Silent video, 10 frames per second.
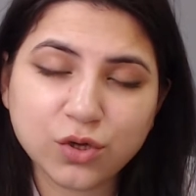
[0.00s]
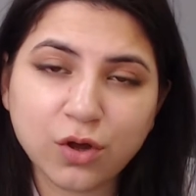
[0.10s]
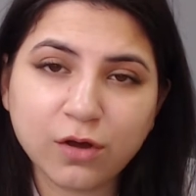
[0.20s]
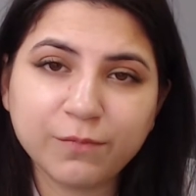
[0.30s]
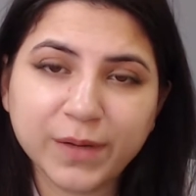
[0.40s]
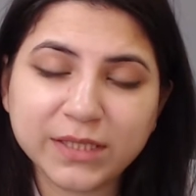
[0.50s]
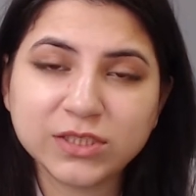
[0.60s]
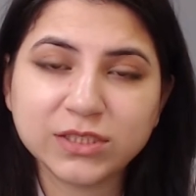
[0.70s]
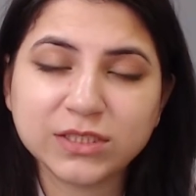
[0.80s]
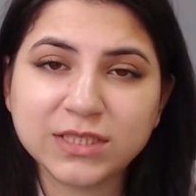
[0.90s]
of
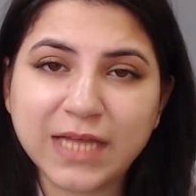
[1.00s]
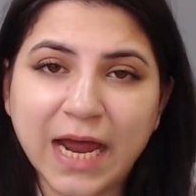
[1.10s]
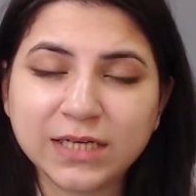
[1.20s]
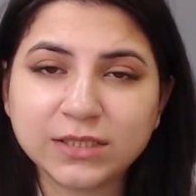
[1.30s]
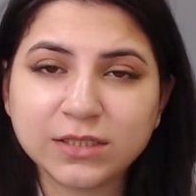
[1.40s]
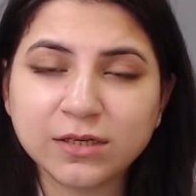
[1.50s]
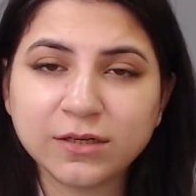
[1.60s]
pathogens that